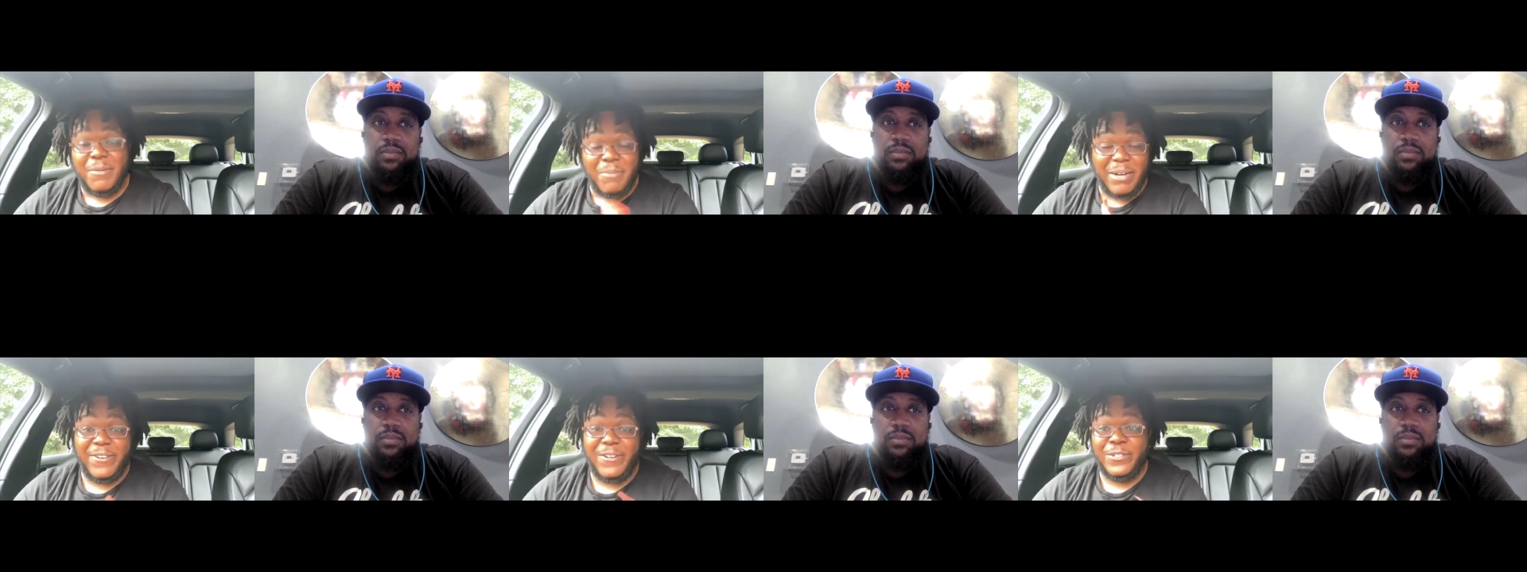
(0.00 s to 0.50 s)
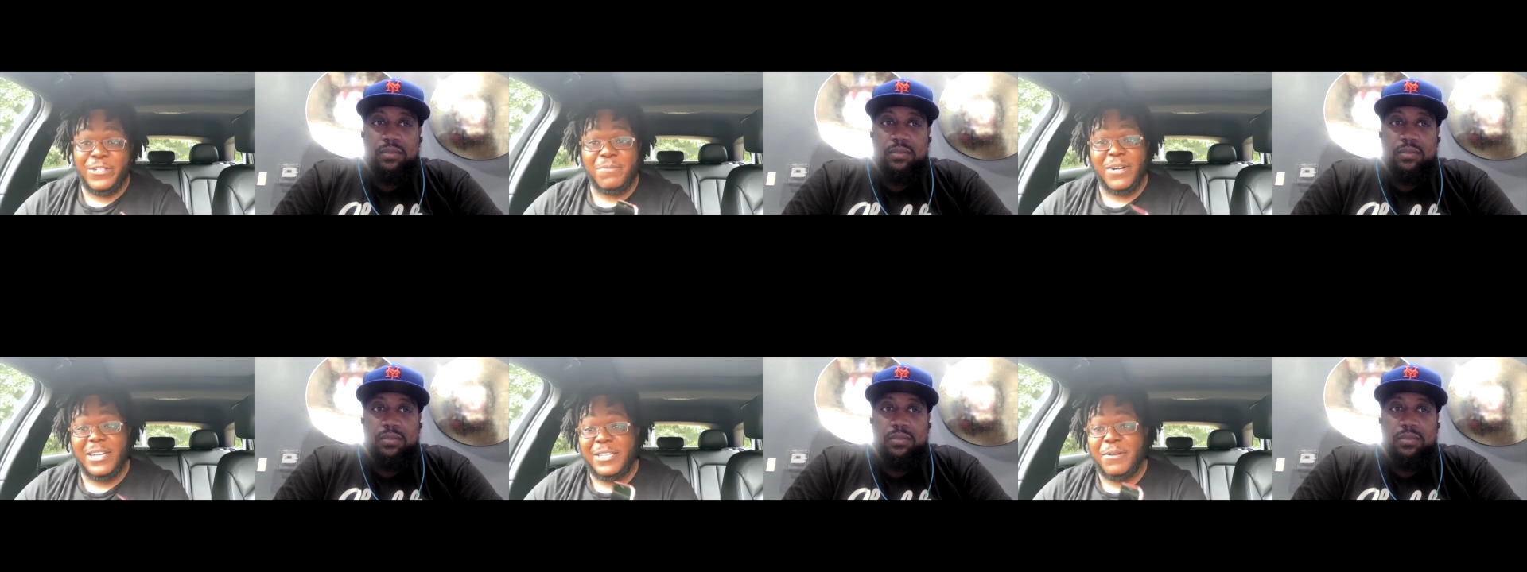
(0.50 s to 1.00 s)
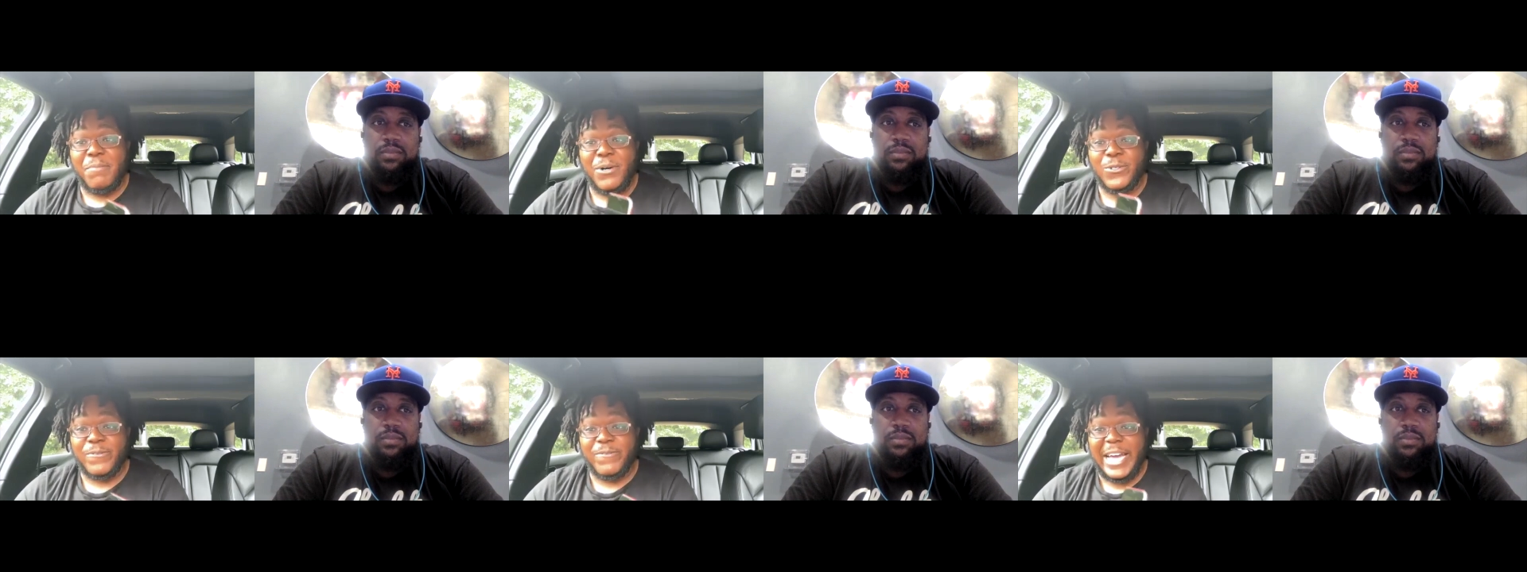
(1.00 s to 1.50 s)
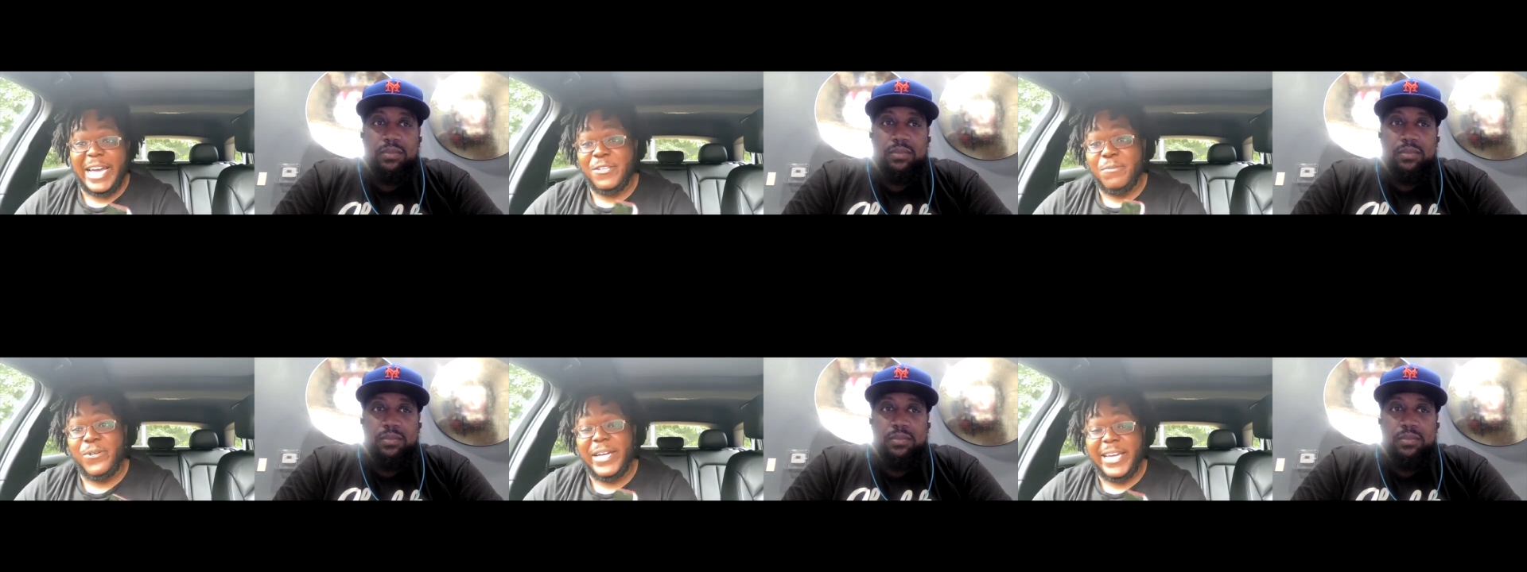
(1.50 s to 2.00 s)
Speaker 1: my phone is probably the most
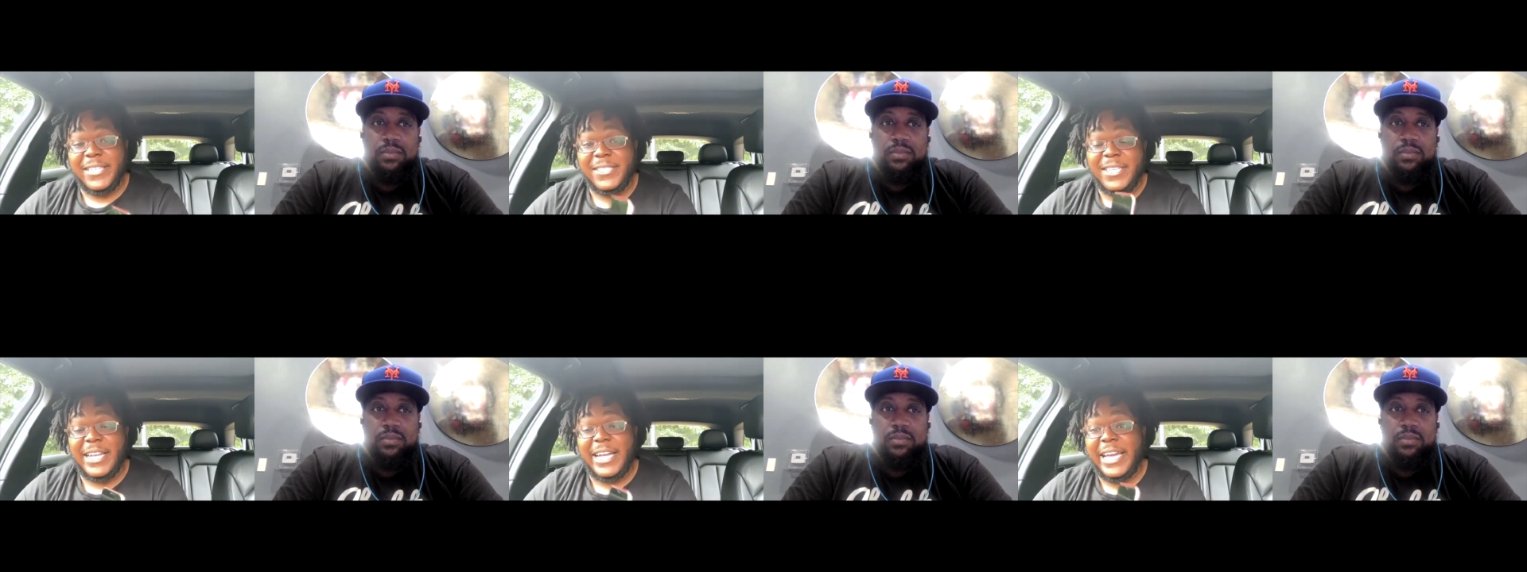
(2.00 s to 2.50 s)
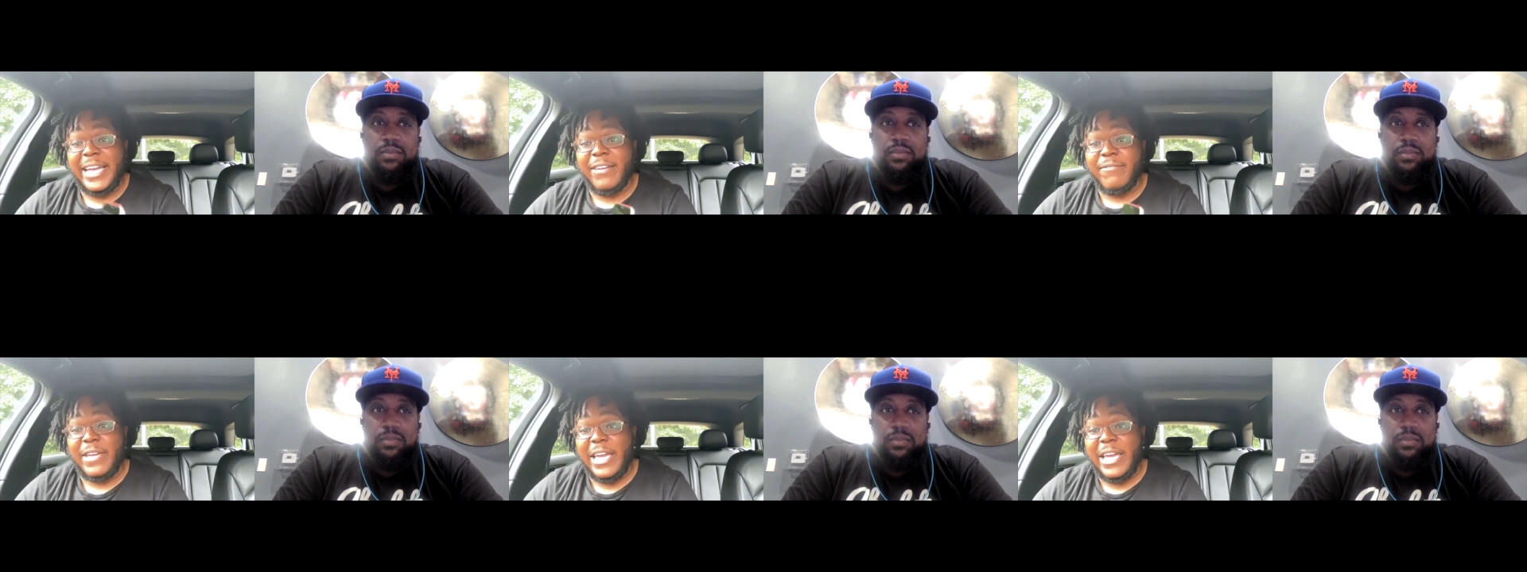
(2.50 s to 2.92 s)
valuable asset I have.